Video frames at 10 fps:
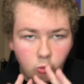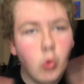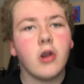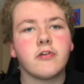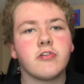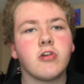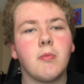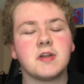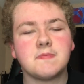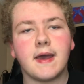works
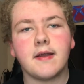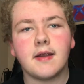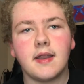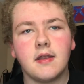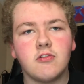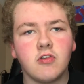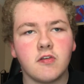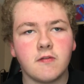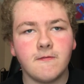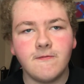so much better, and it
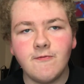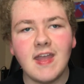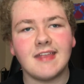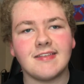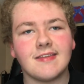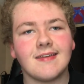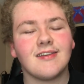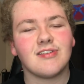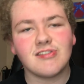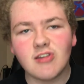just fits
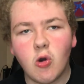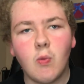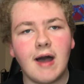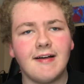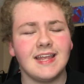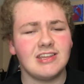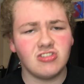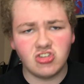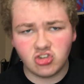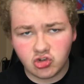so well.
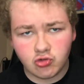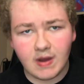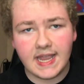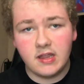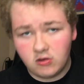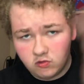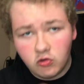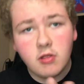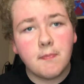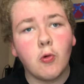It's just straight
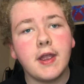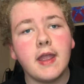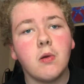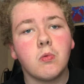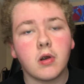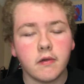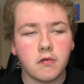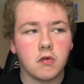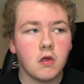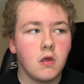to the point. It
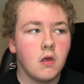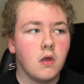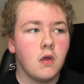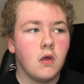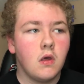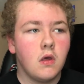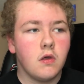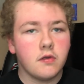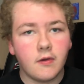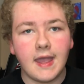works.
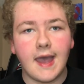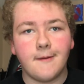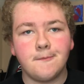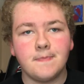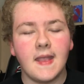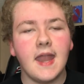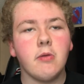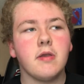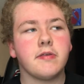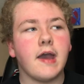So, yeah.
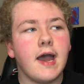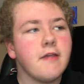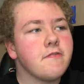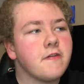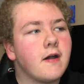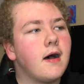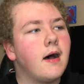Anyways, guys, do